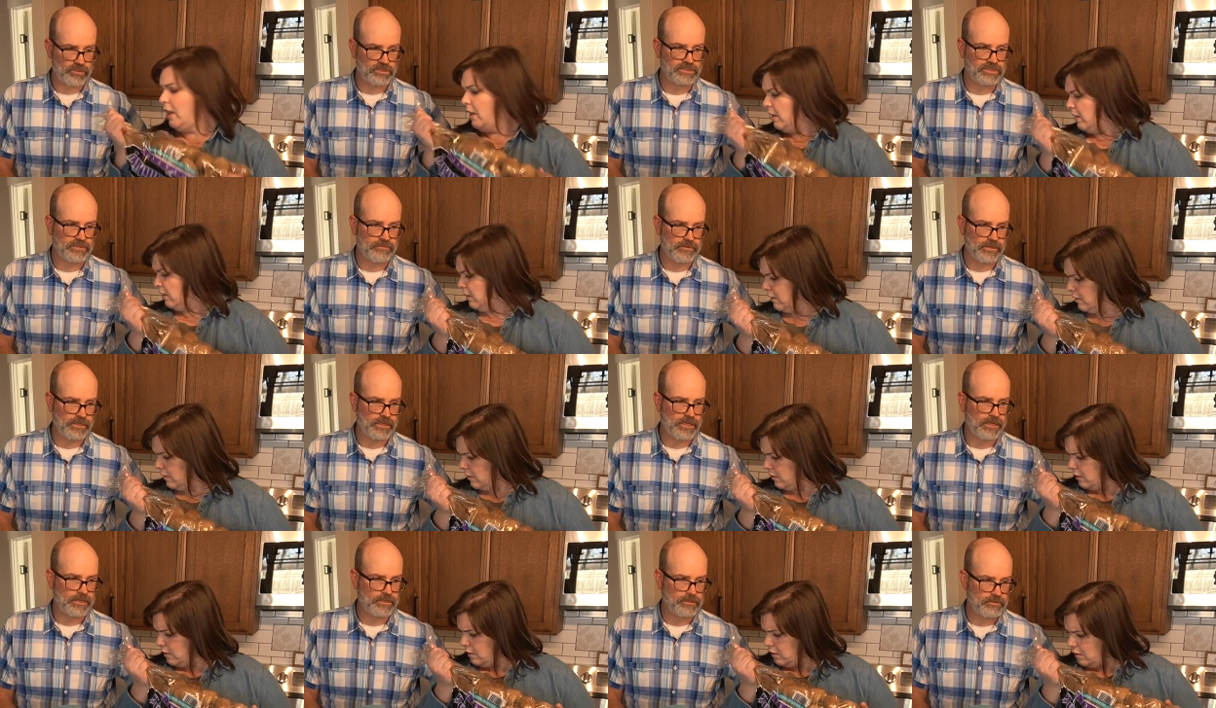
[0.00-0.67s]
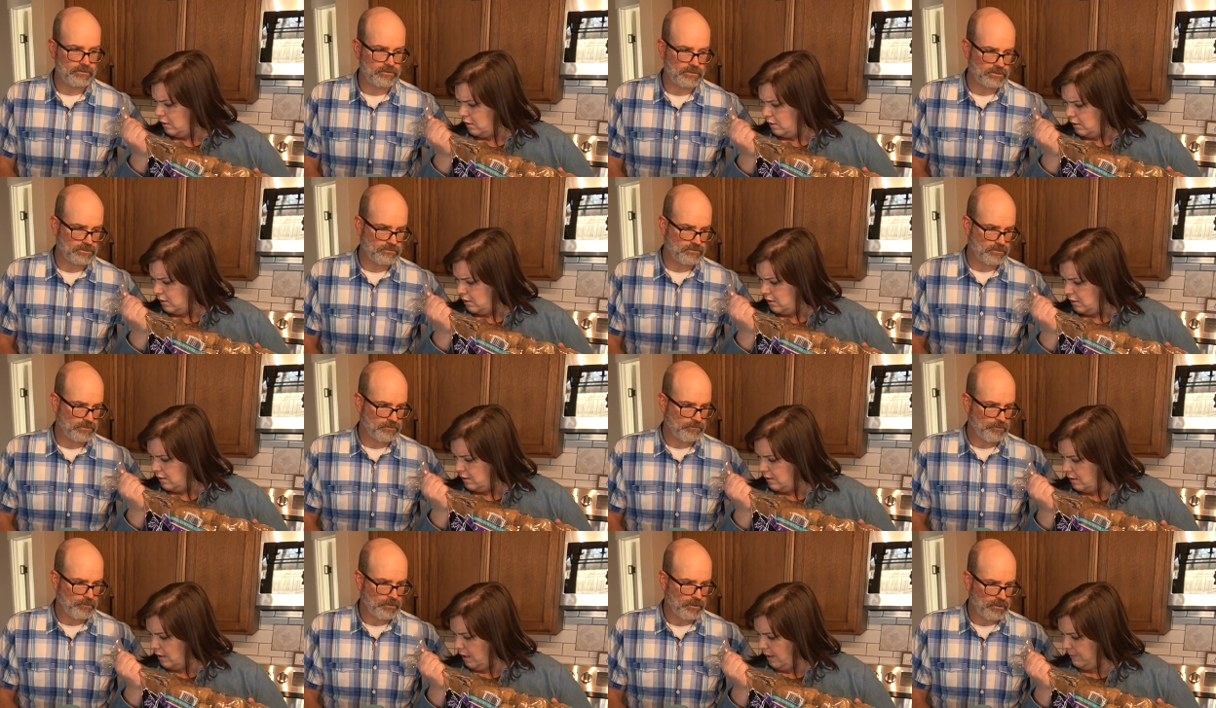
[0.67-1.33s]
Speaker 1: 379. That's
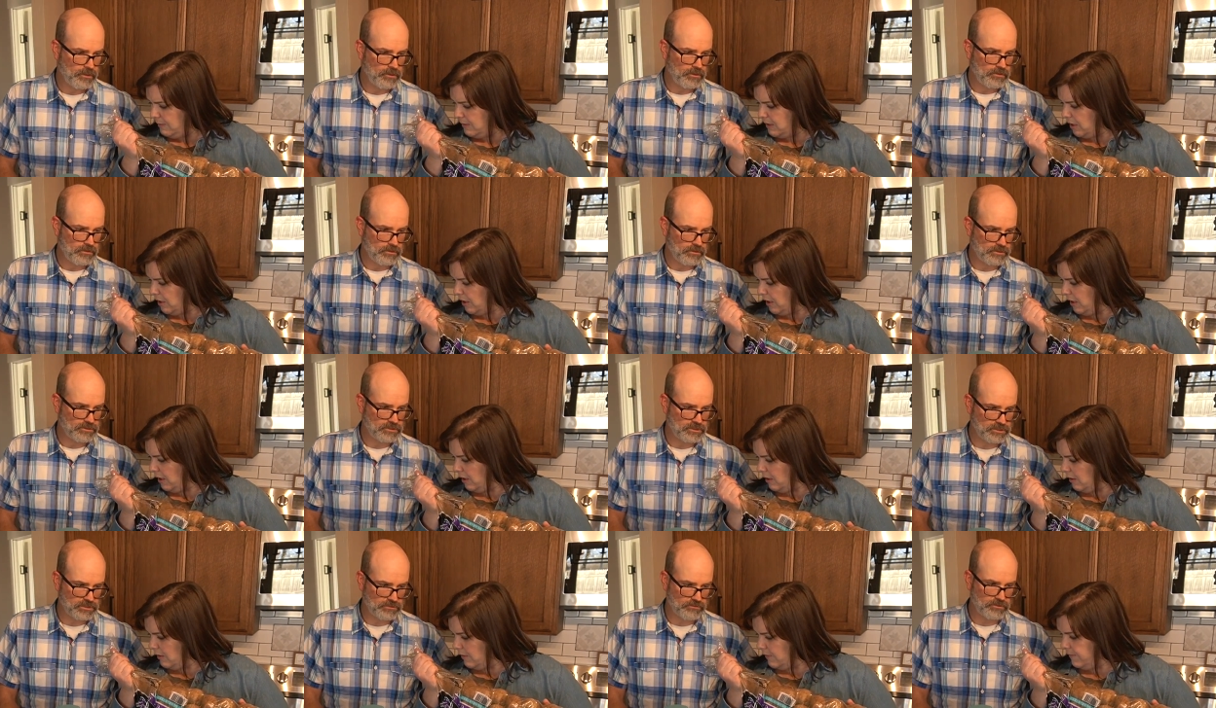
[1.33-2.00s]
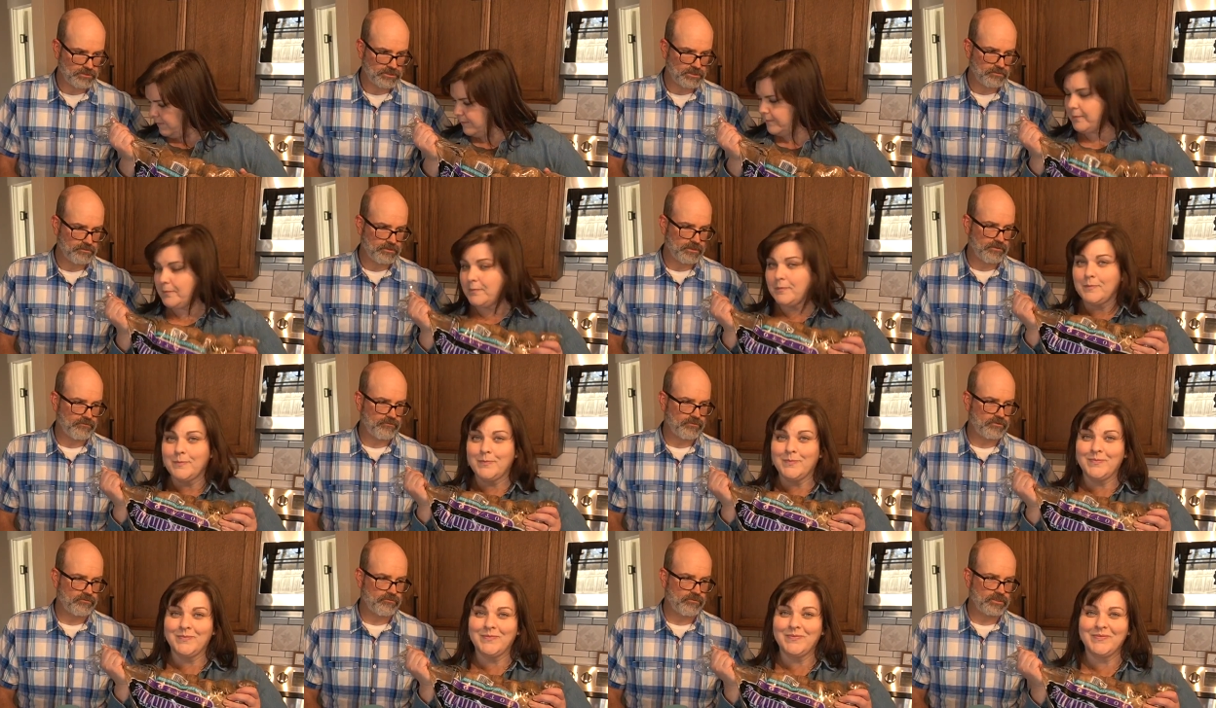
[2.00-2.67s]
fine. I'm sorry. This was
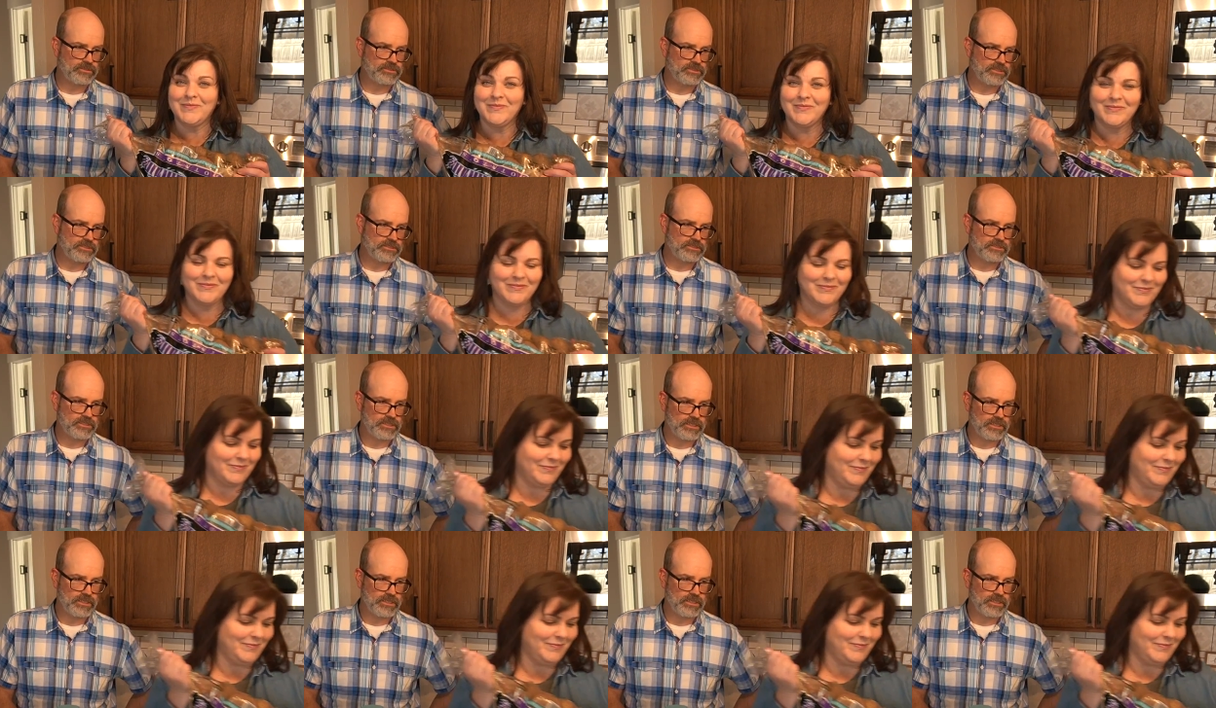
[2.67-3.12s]
379 for the russets.